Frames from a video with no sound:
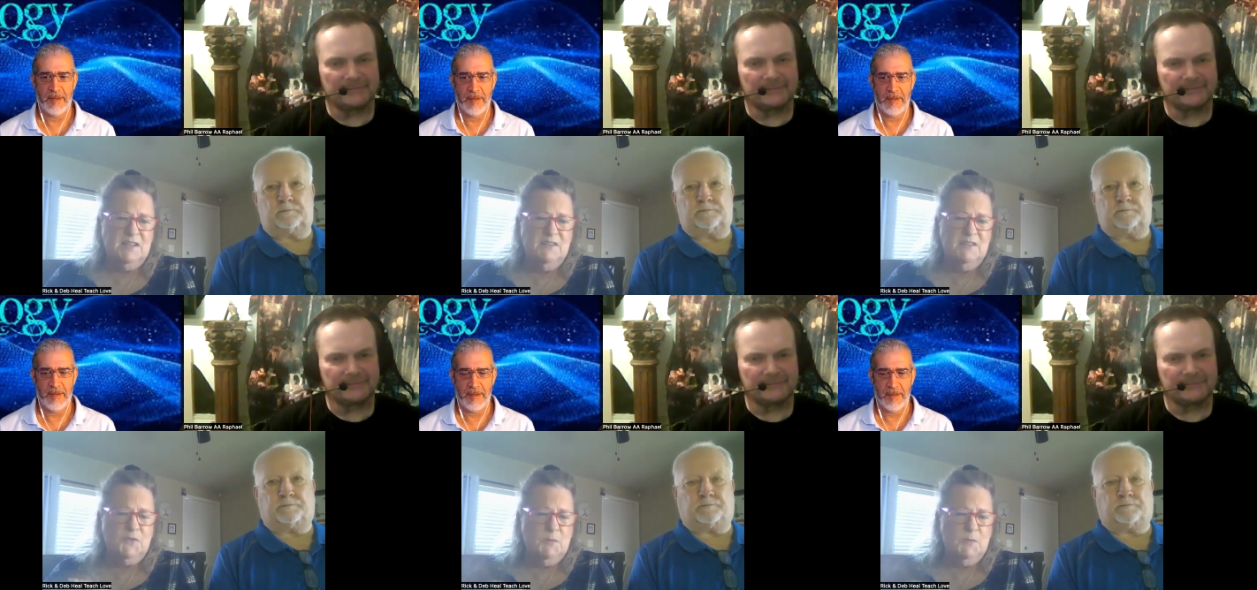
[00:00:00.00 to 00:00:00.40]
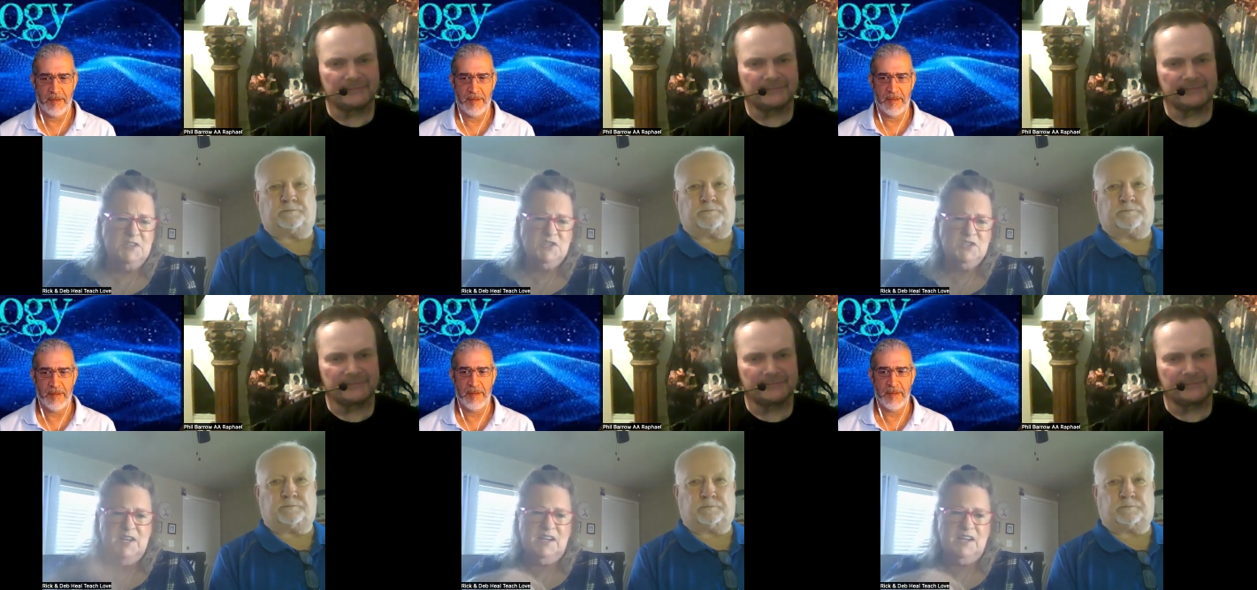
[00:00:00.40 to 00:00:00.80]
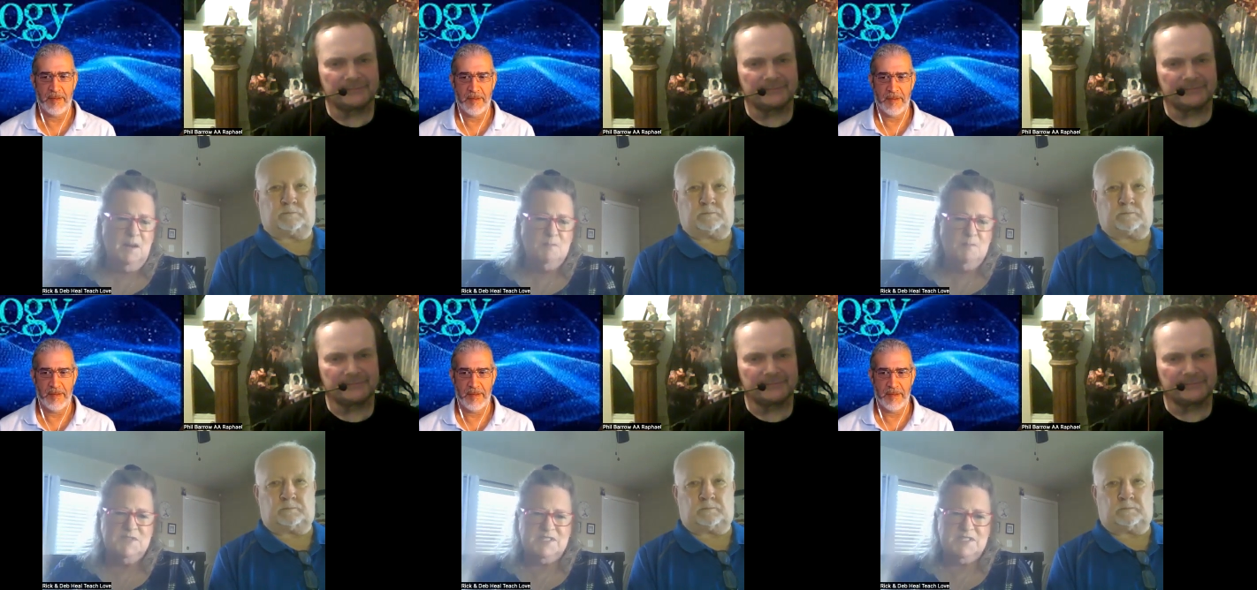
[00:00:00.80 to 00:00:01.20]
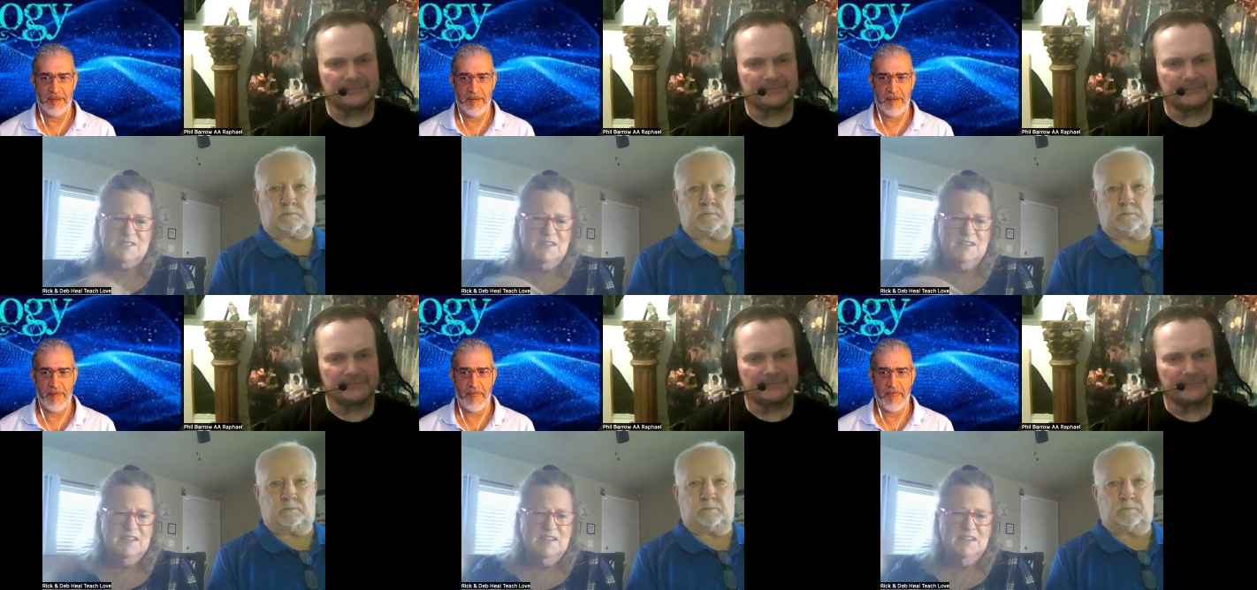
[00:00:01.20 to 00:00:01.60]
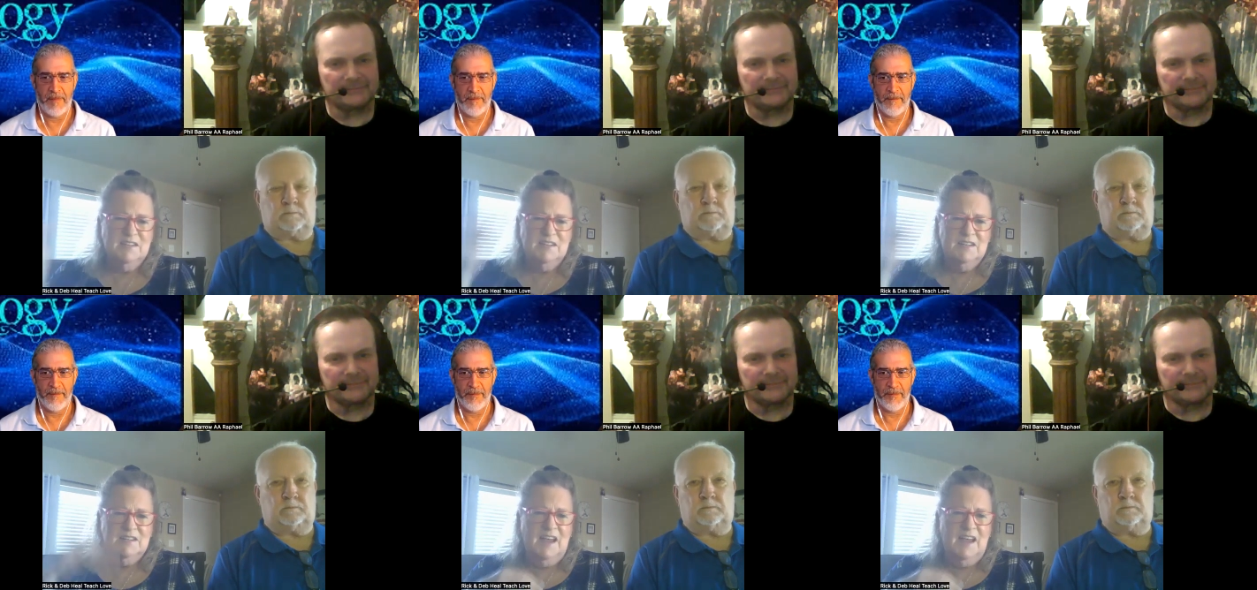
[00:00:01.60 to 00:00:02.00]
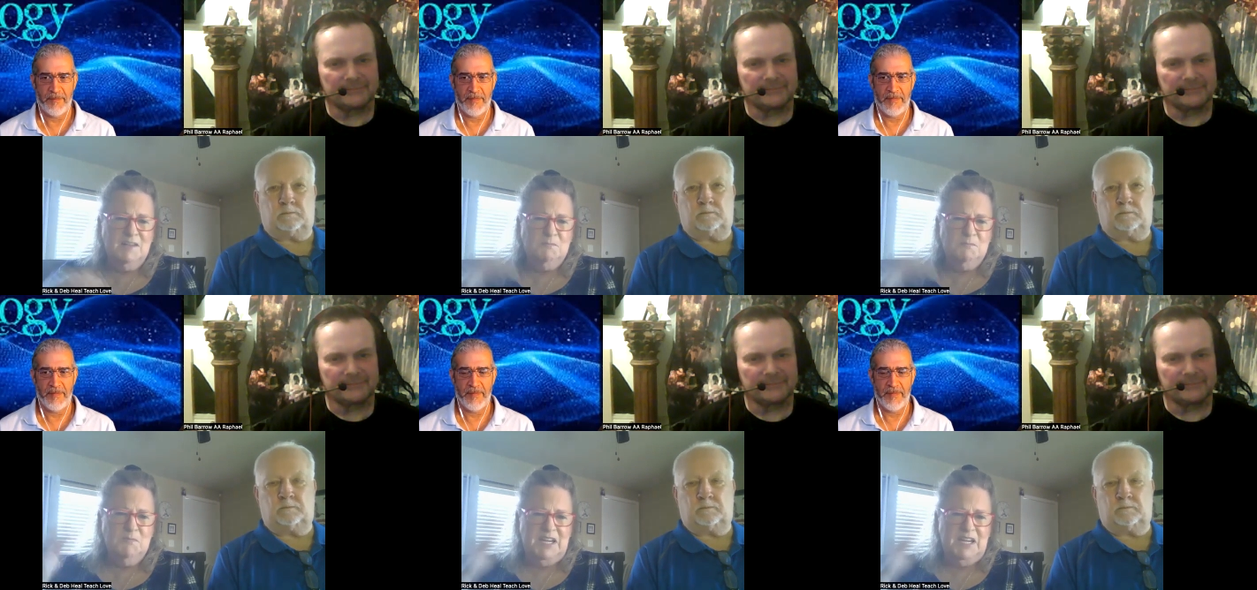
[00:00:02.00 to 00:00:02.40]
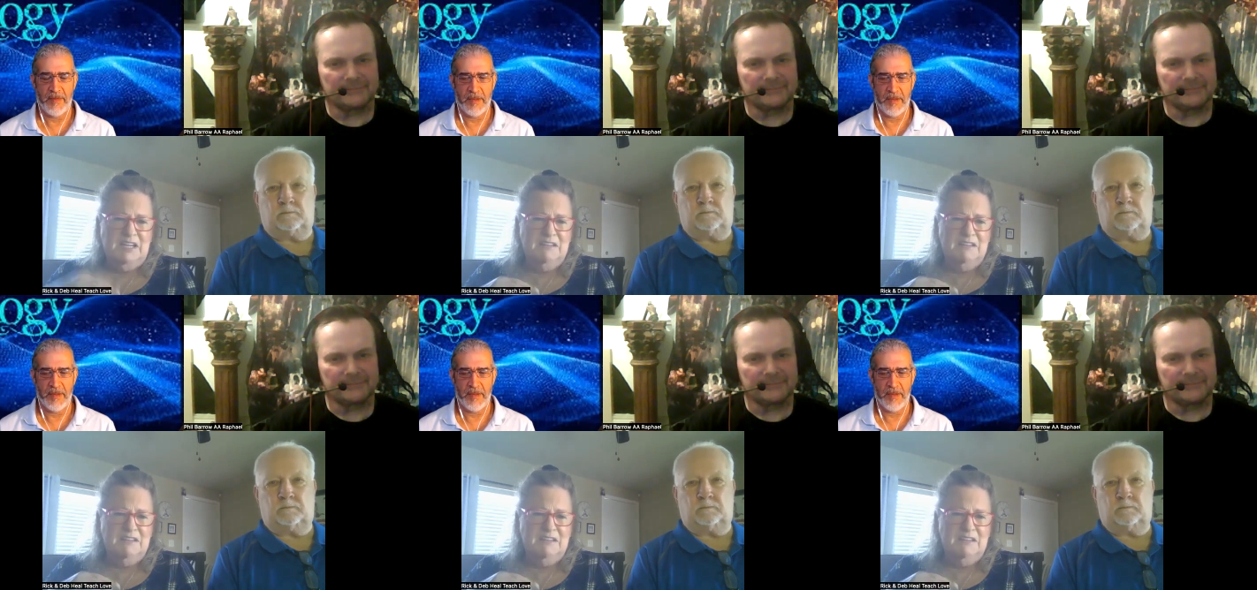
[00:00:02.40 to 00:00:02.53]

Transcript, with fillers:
Speaker 1: information that comes at me.